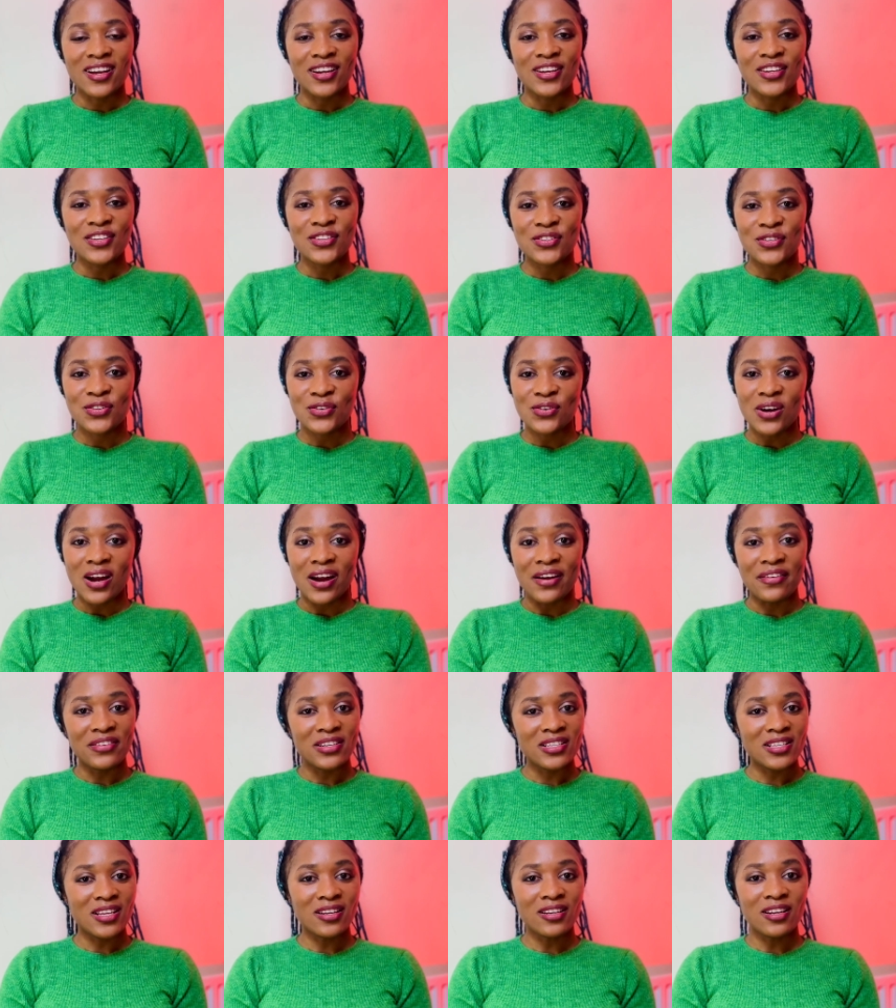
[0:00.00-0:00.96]
So I
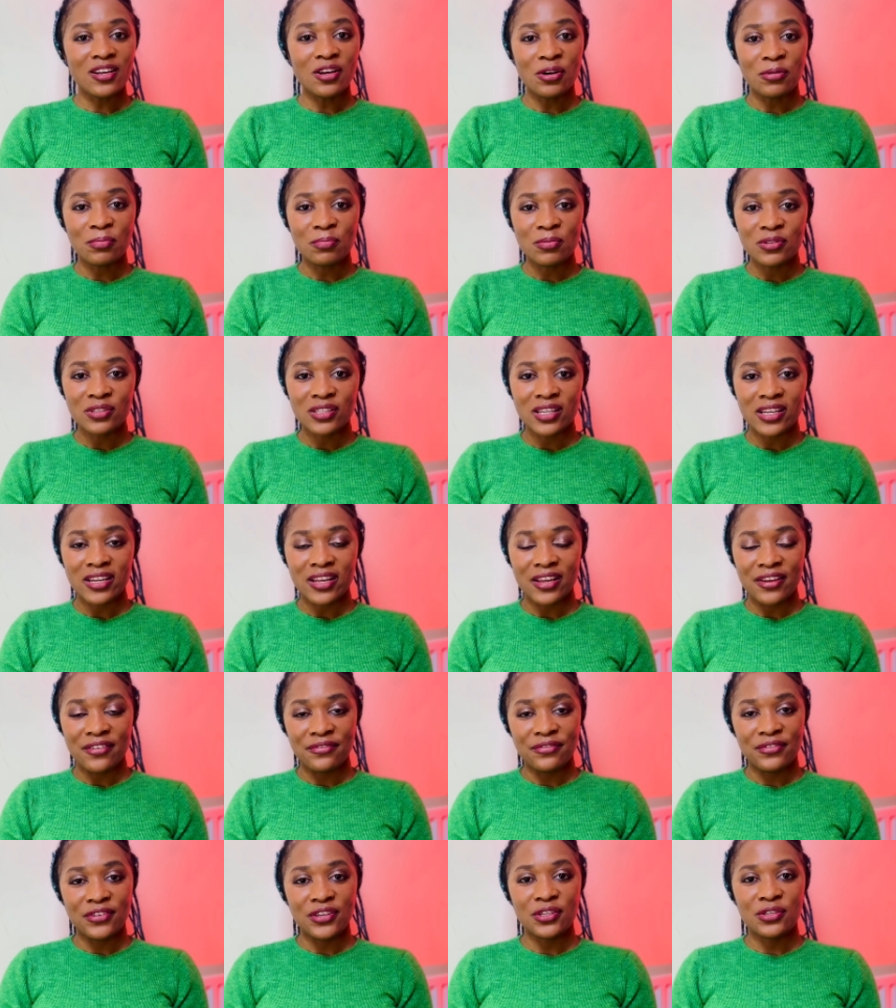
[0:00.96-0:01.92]
recently uploaded a
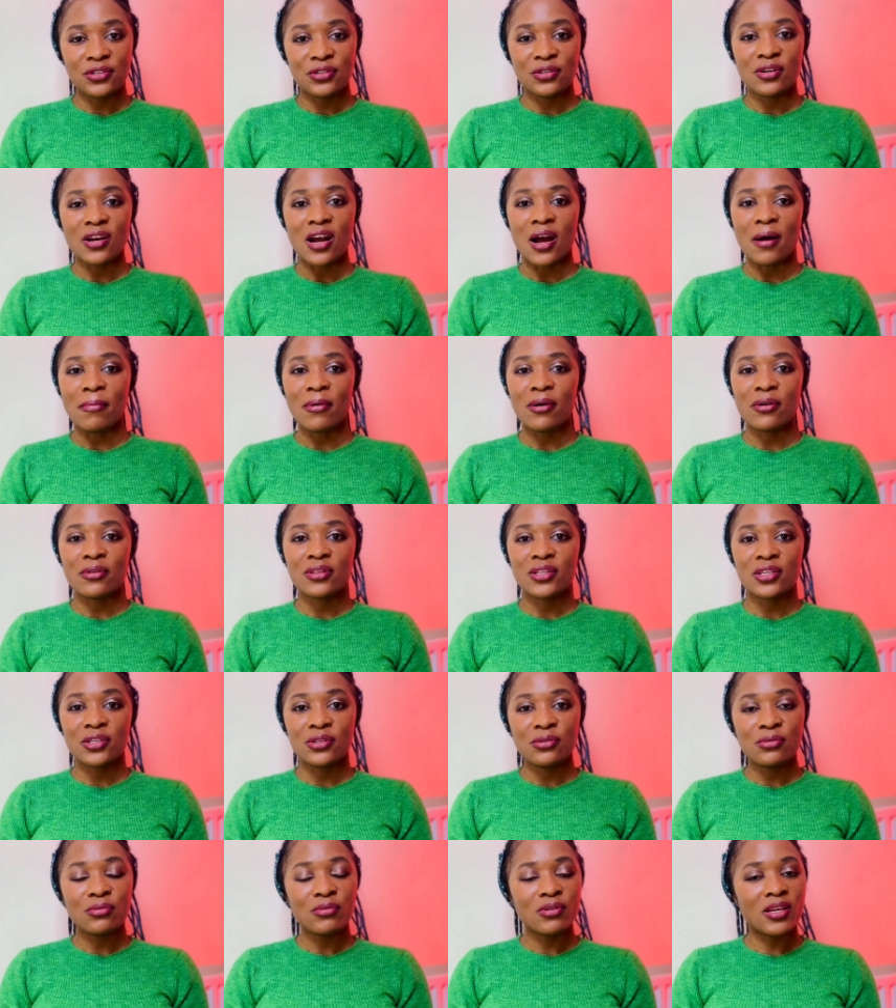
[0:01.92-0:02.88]
video about
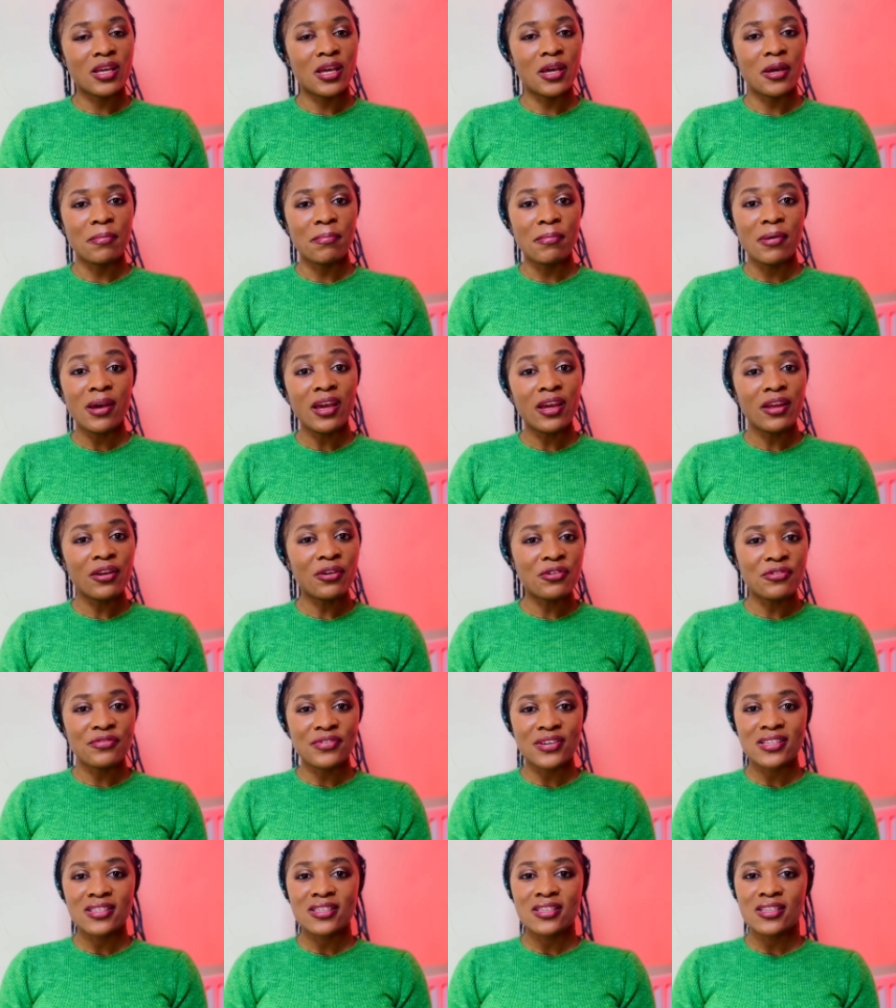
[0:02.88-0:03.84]
the UK paying
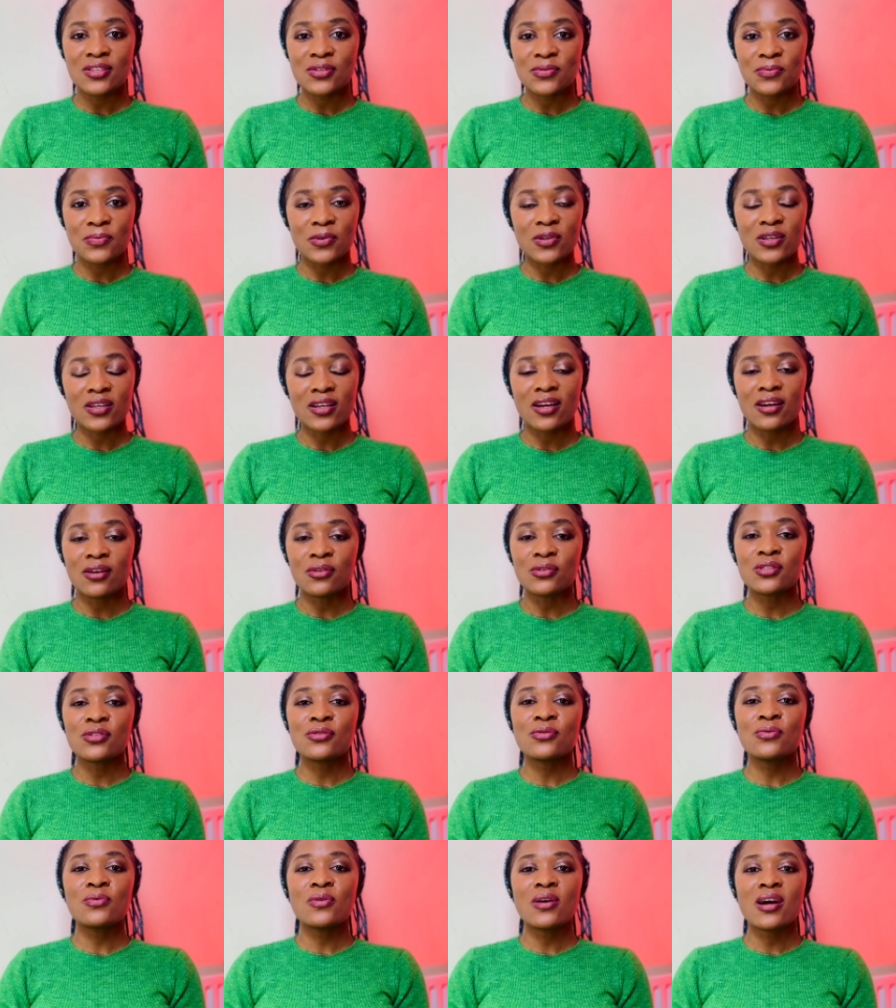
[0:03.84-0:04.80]
overseas workers
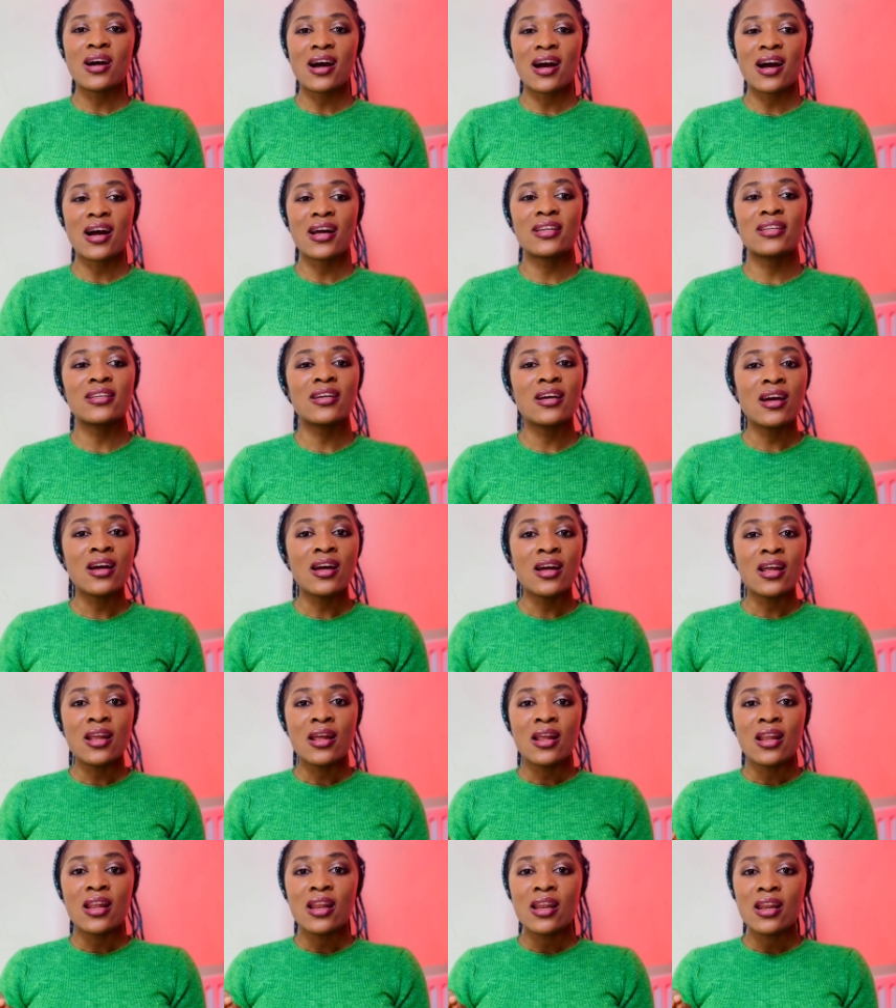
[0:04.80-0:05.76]
who had
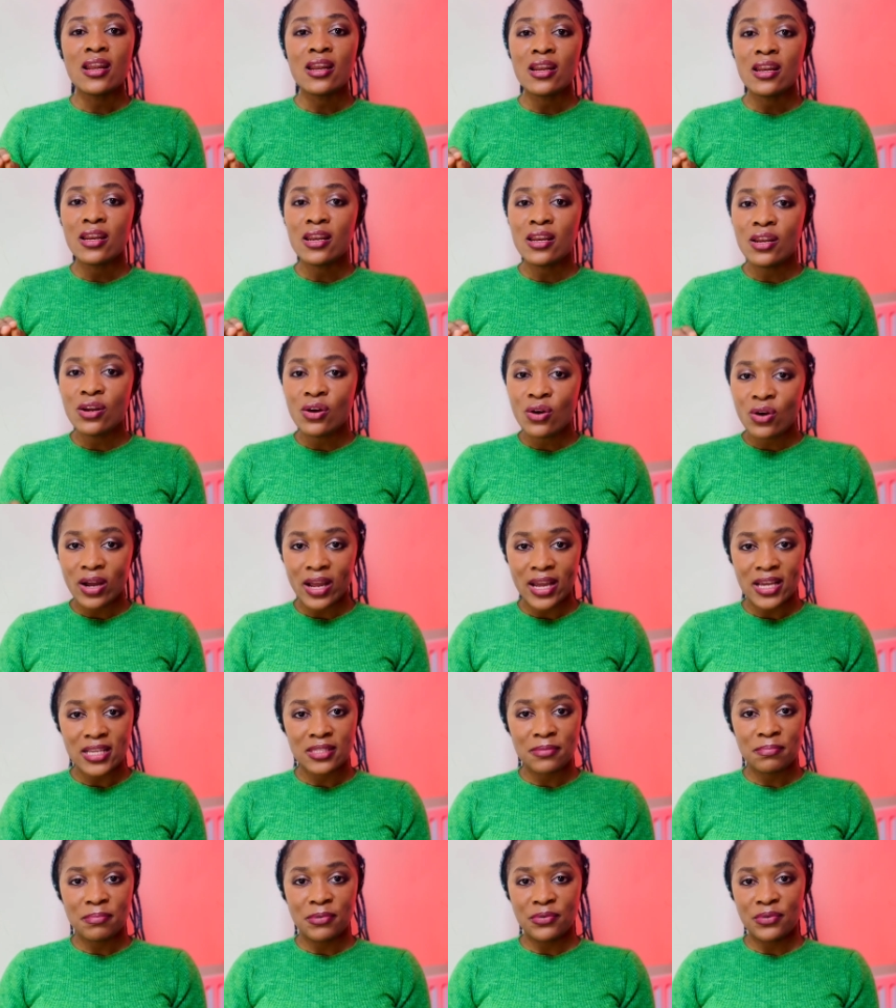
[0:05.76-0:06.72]
no
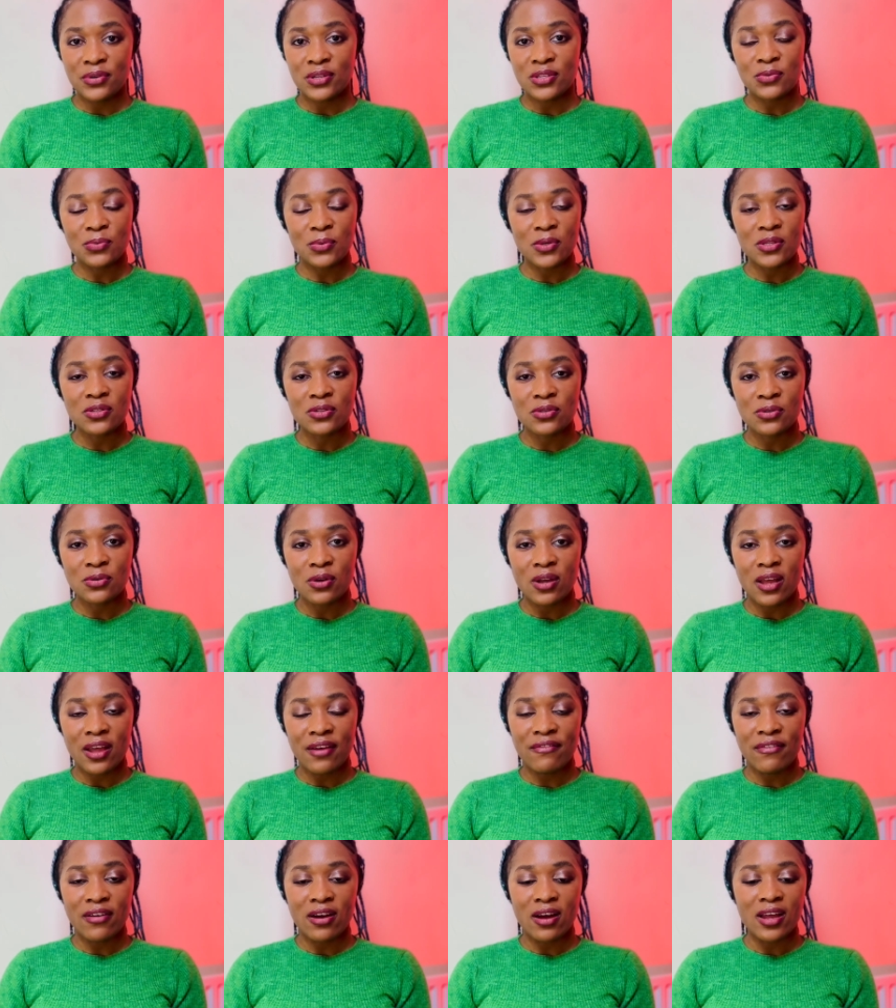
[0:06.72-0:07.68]
experience
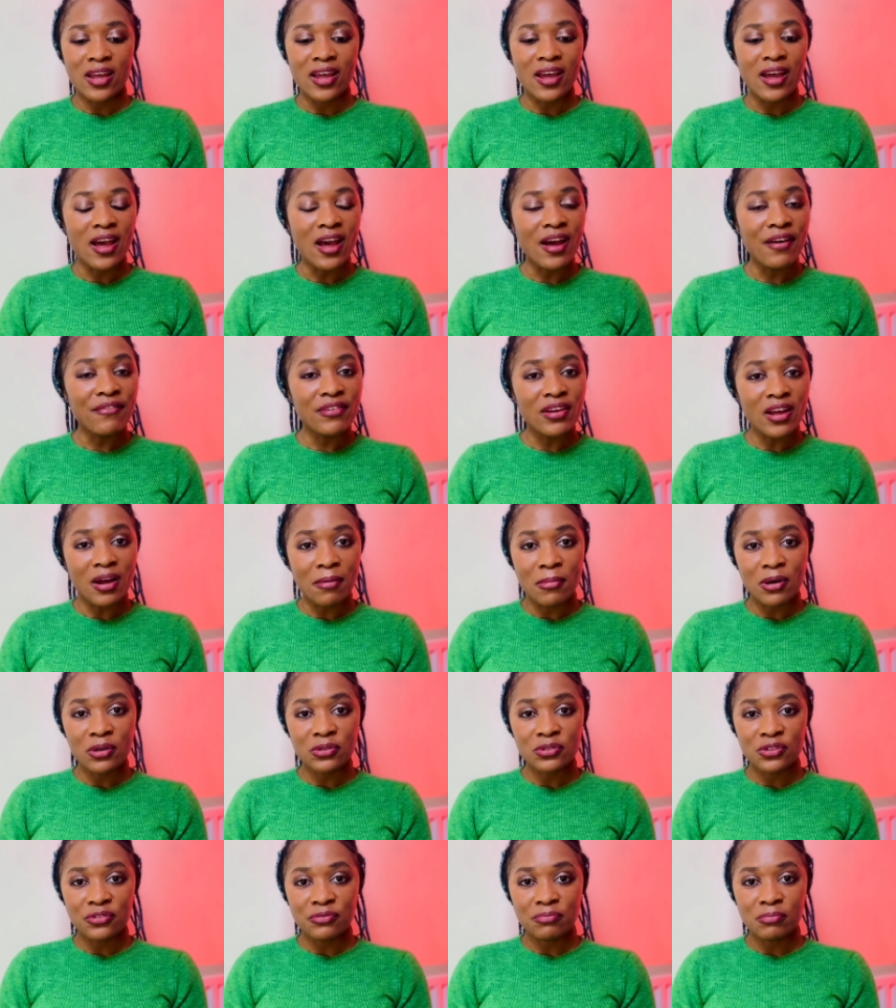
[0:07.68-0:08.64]
whatsoever, a heavy
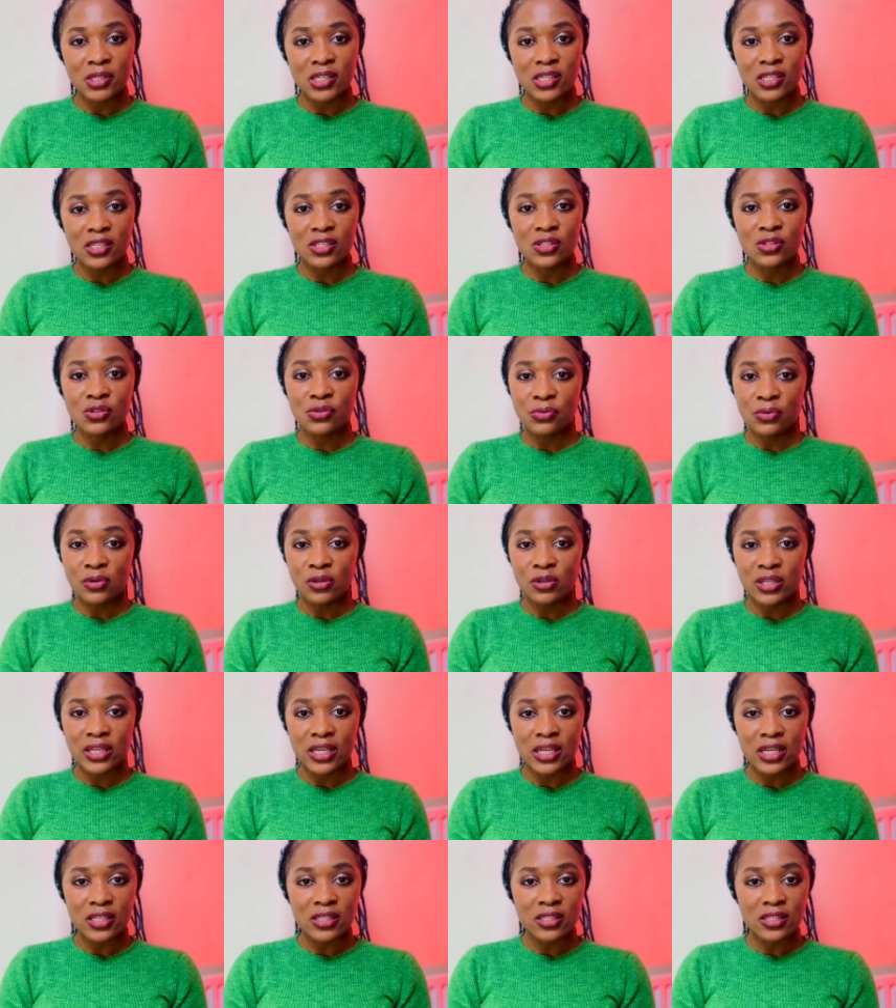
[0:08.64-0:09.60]
amount of money to relocate